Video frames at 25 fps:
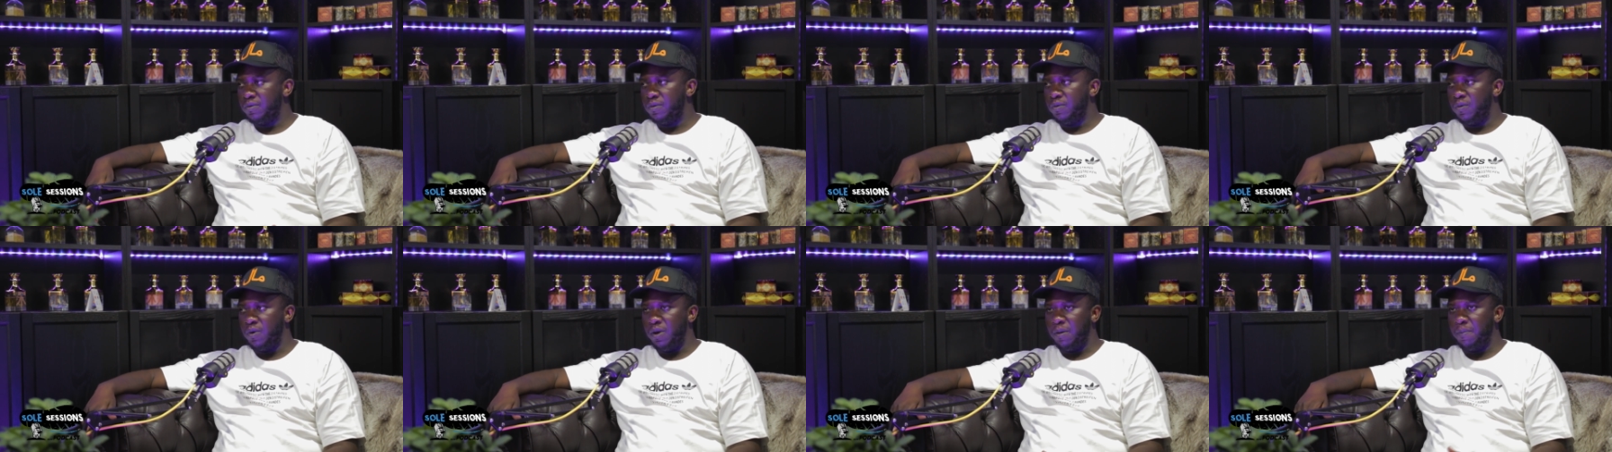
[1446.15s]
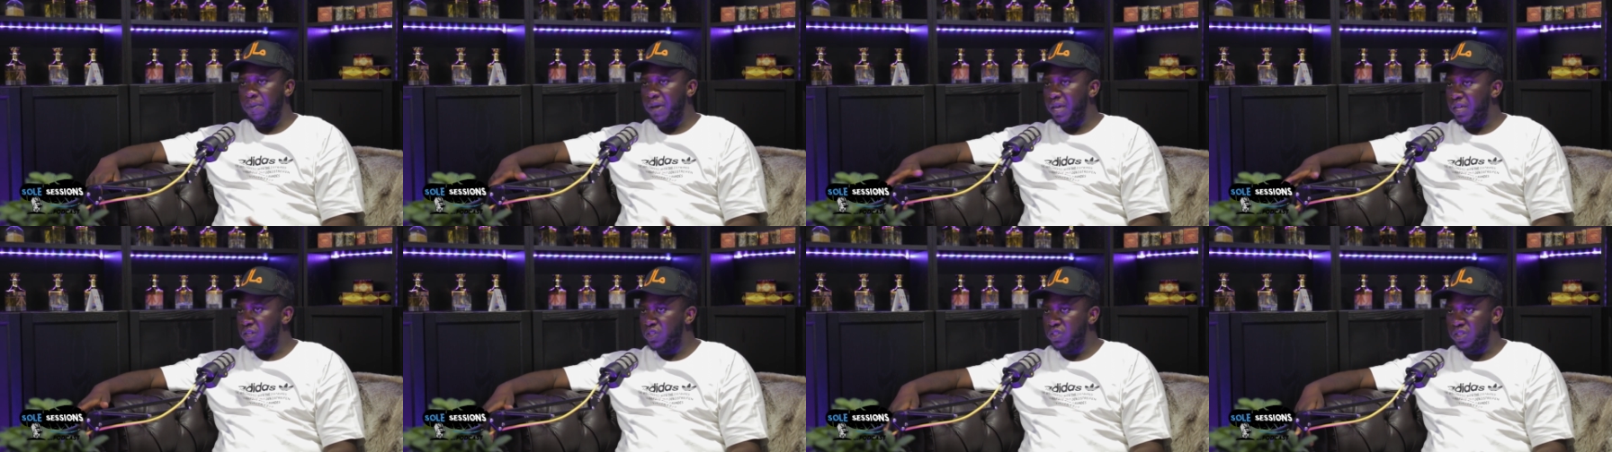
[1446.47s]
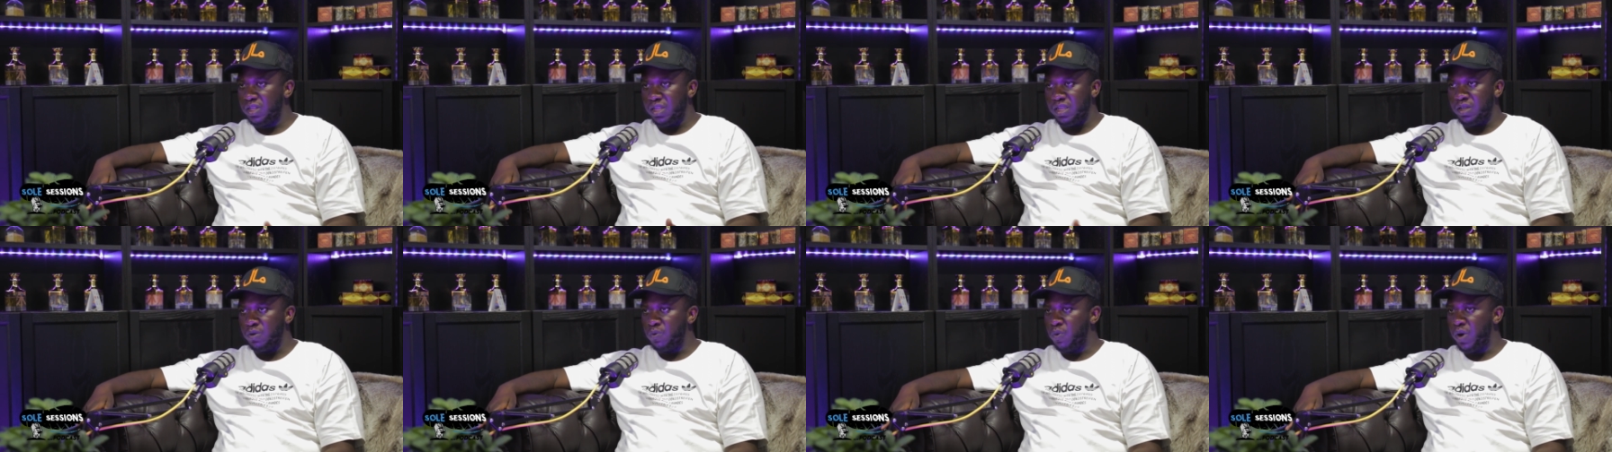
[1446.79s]
We're
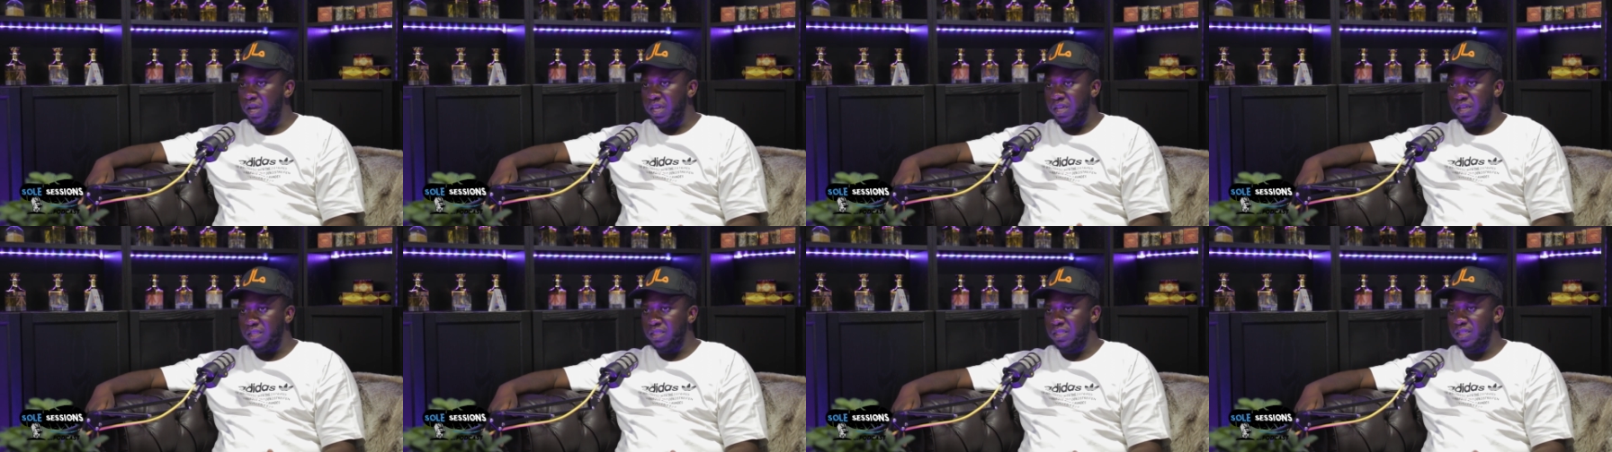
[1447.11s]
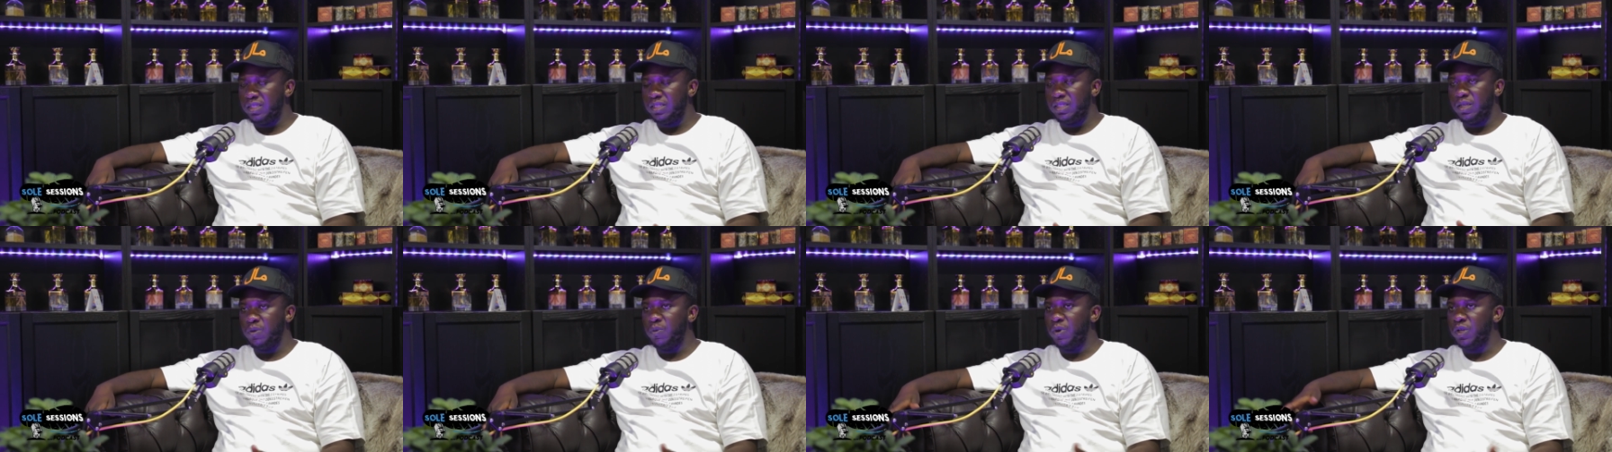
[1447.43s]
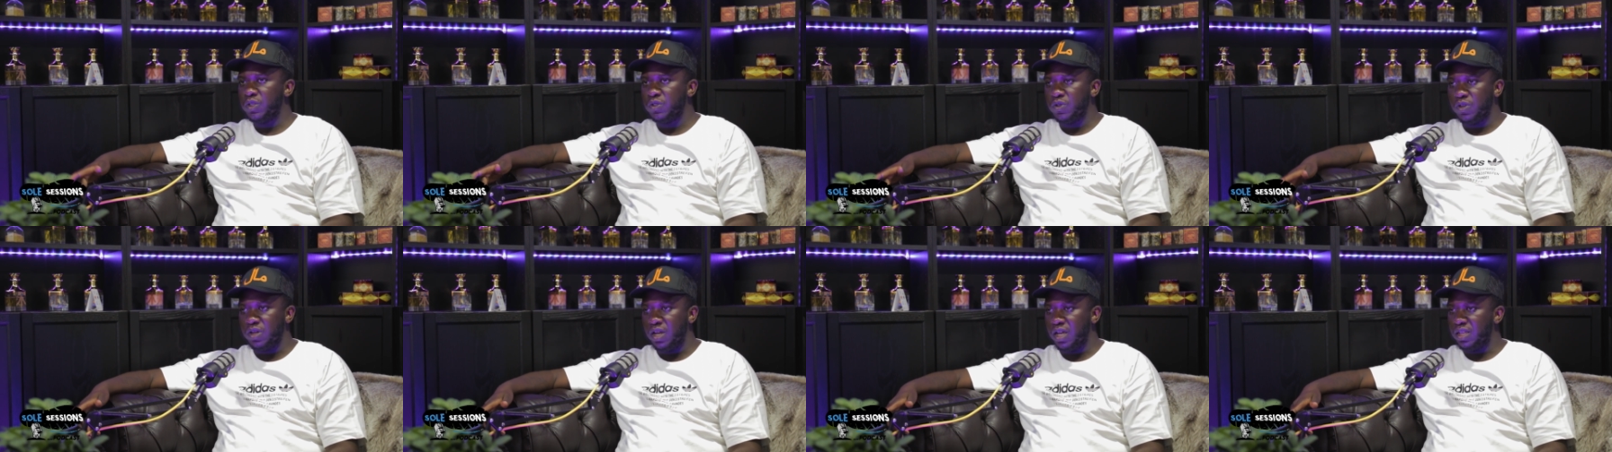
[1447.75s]
patiently waiting to see
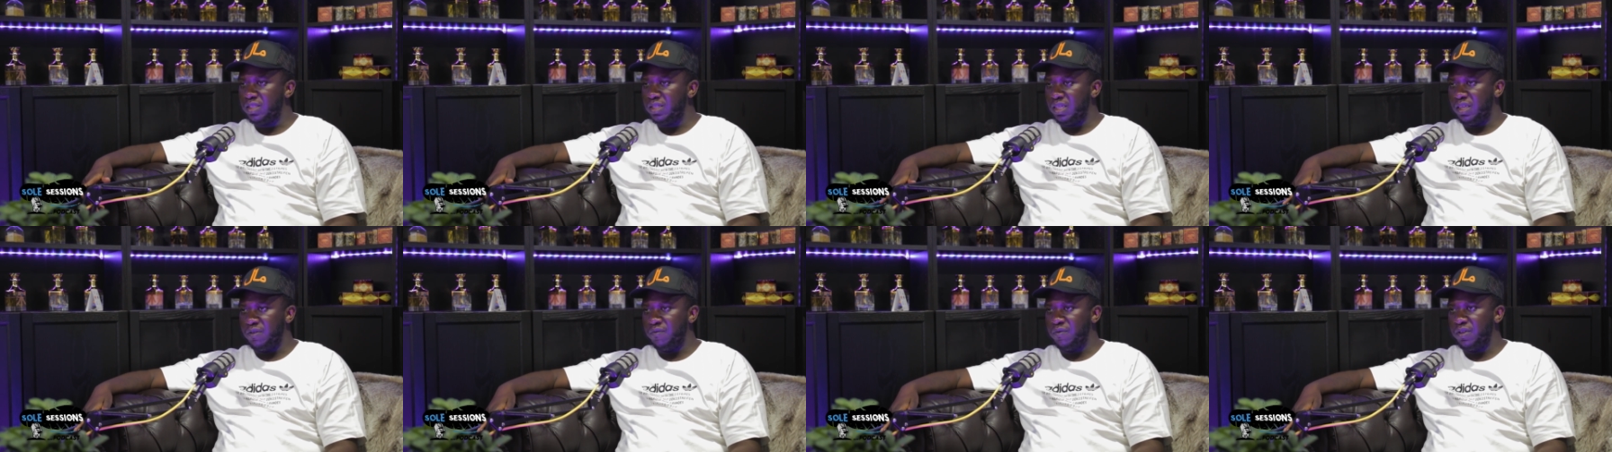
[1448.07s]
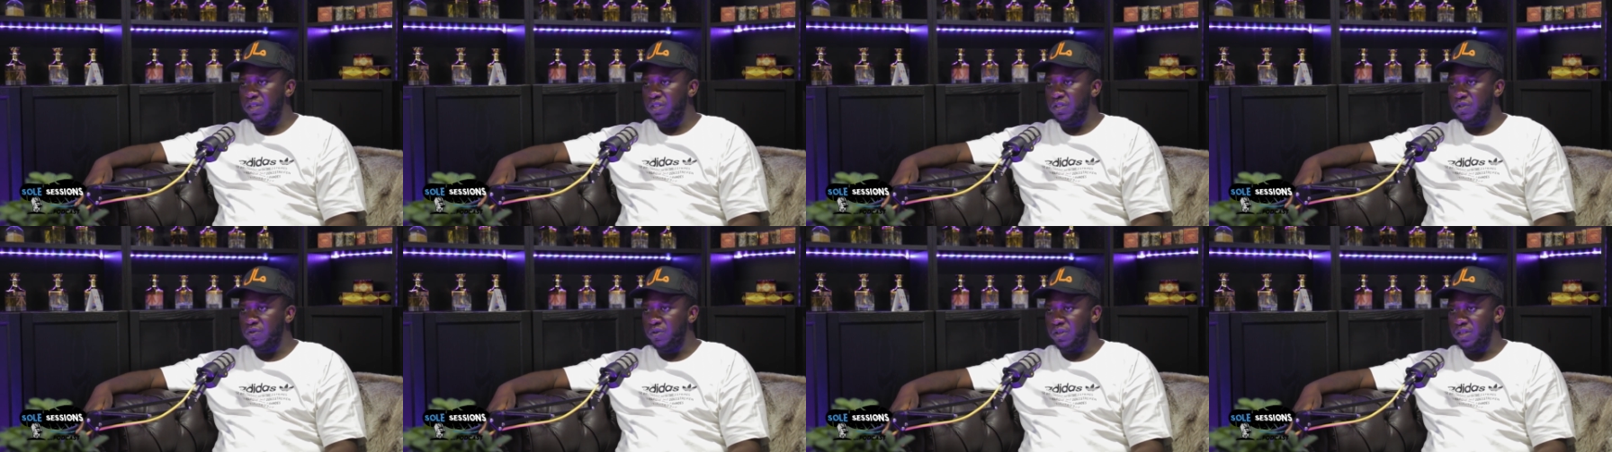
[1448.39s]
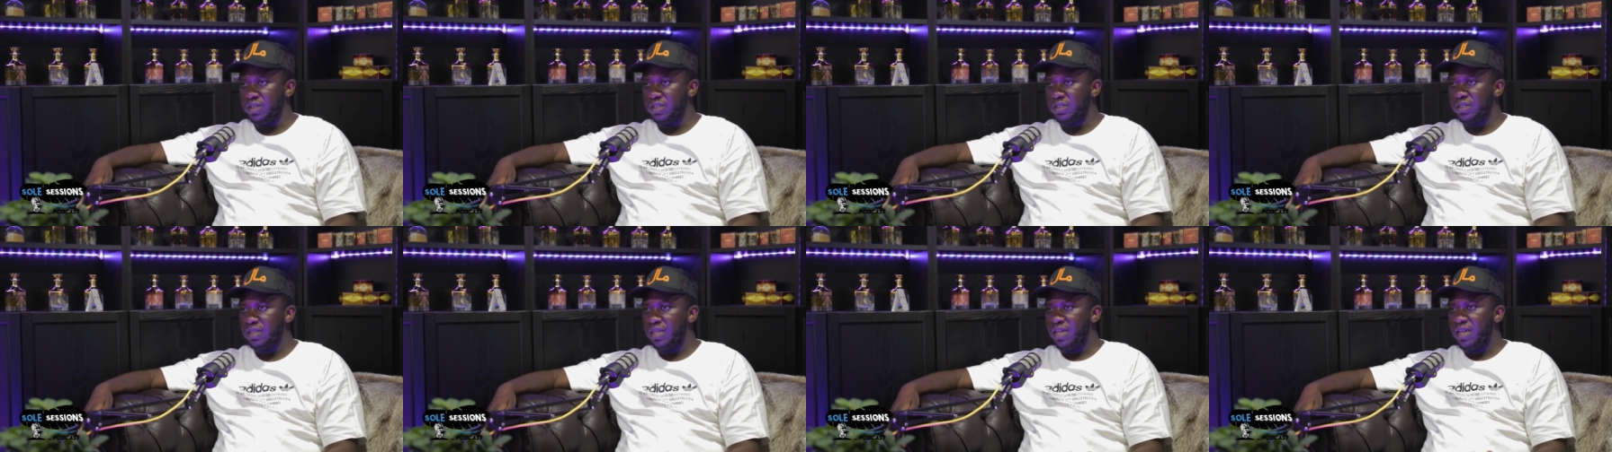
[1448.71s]
what's on our TV
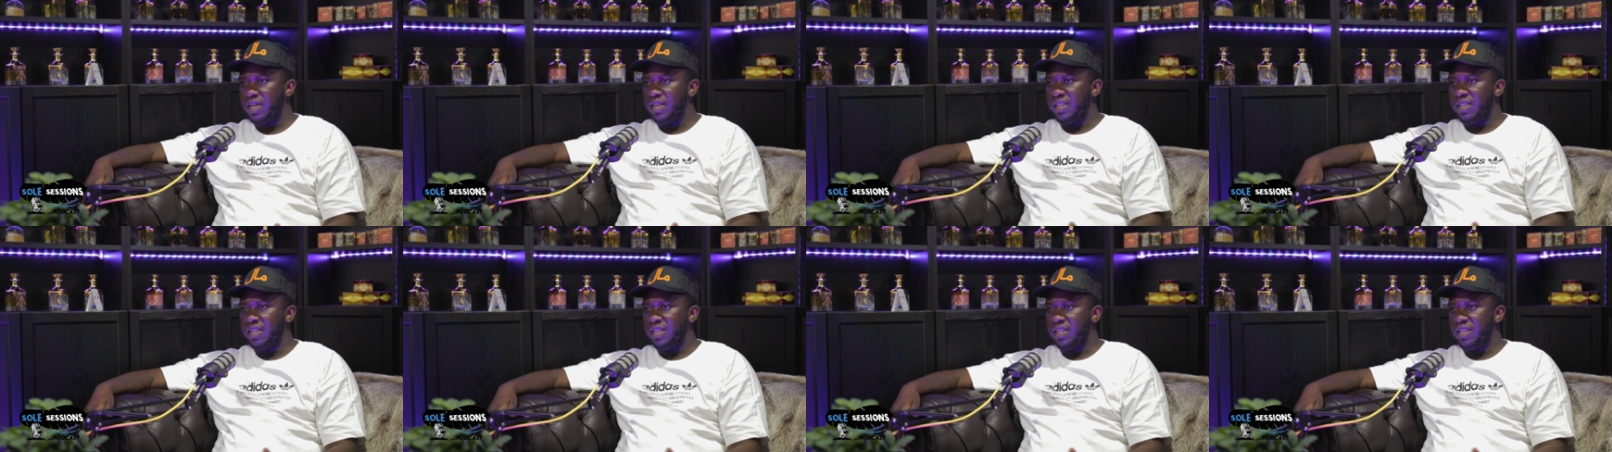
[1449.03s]
screens.